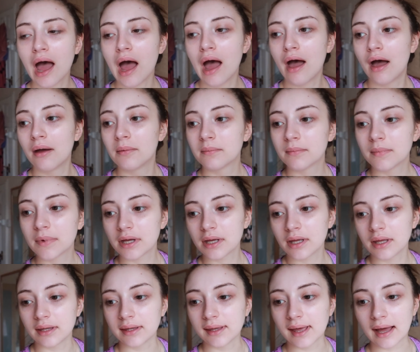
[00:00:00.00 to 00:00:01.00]

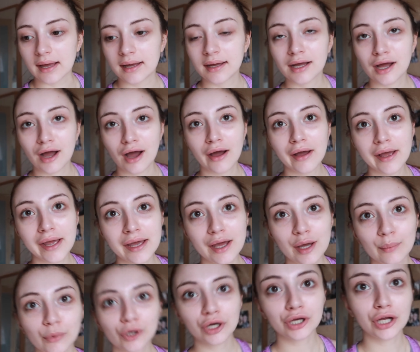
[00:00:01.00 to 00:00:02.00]
Yeah, I
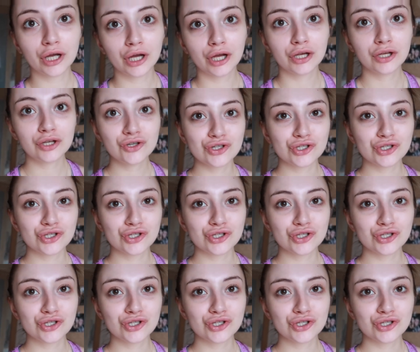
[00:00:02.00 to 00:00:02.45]
am gonna